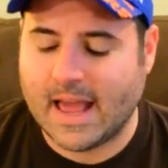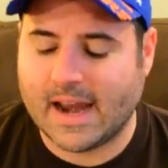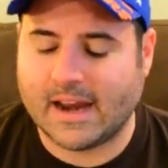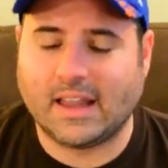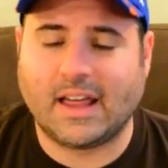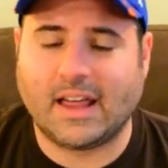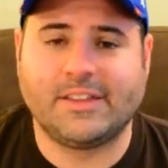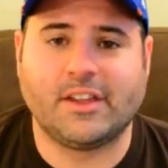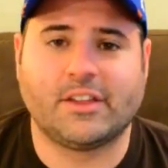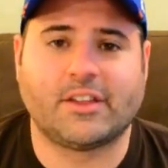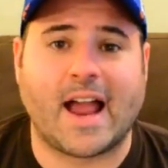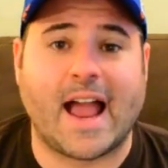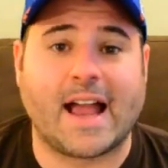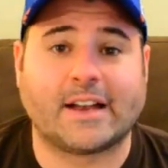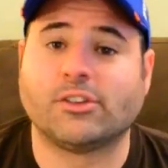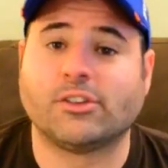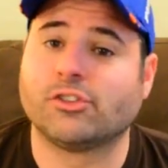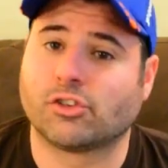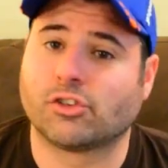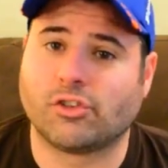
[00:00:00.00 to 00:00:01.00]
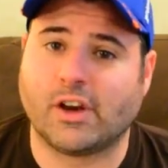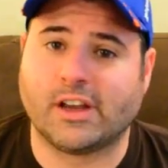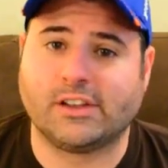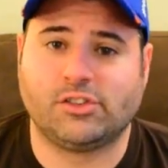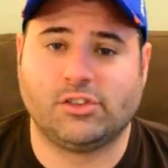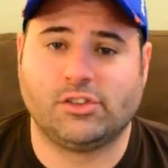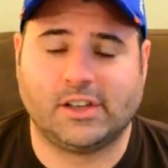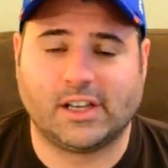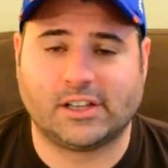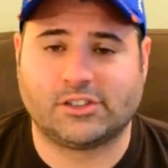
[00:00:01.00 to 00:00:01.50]
And a lot of the other actors are
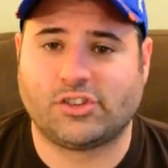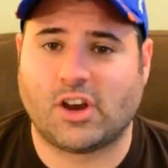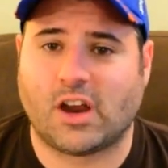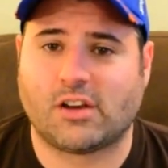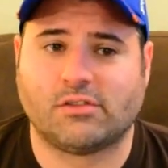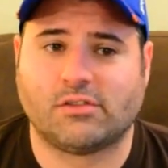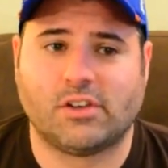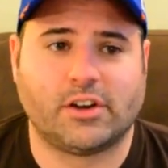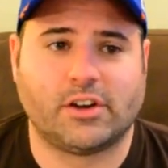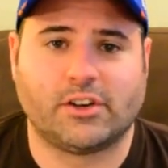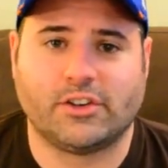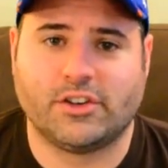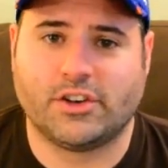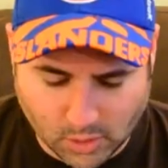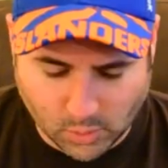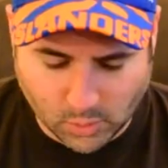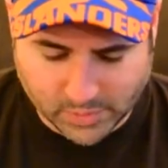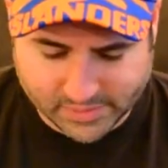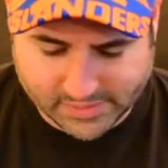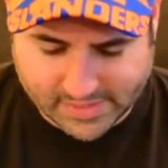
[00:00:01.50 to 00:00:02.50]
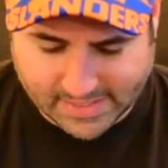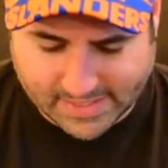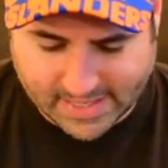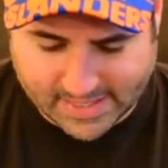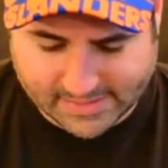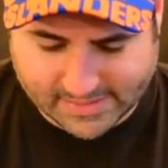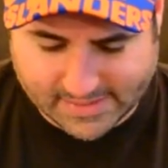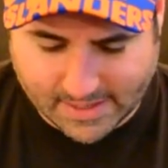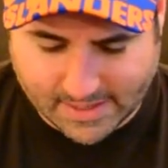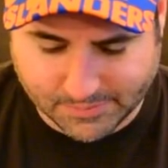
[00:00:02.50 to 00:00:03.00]
great too. You got John Ritter. Oh, what's that
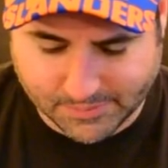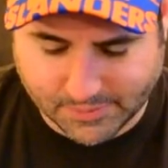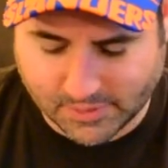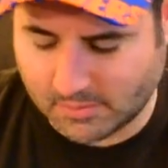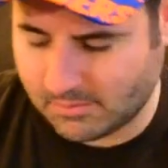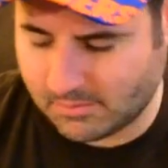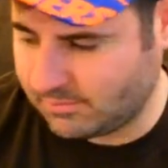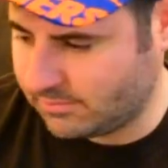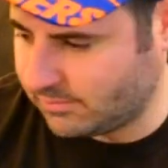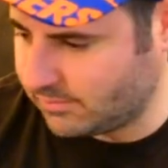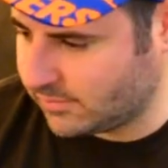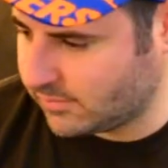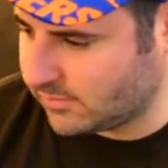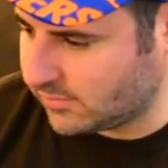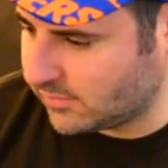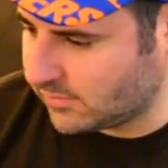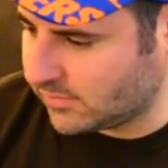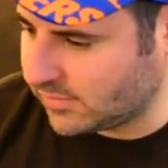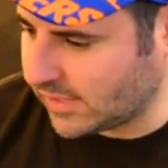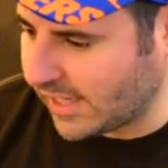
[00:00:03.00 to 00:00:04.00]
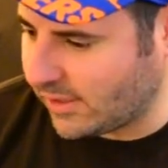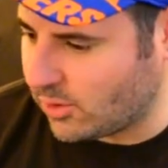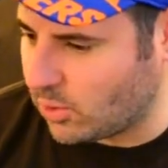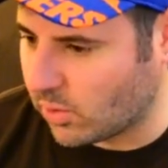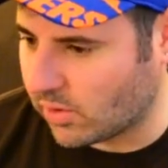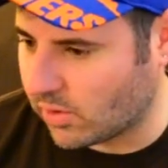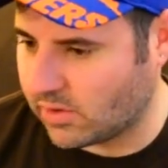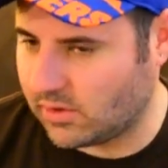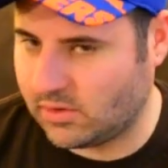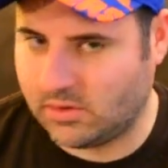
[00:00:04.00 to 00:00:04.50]
guy's name from Night
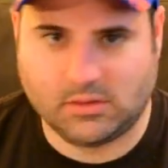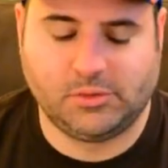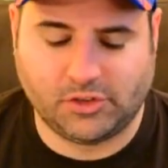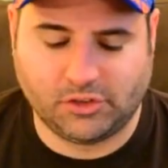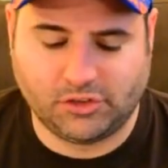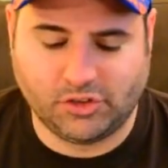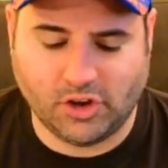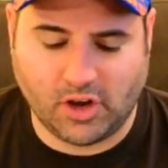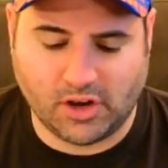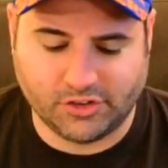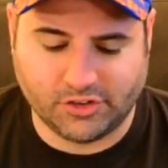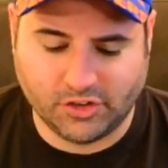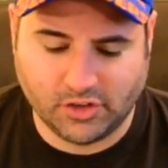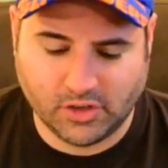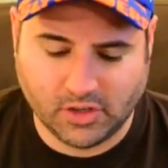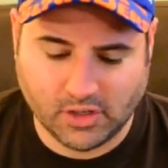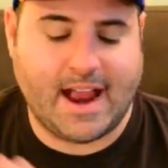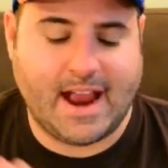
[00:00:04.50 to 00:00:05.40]
Court? It was the judge.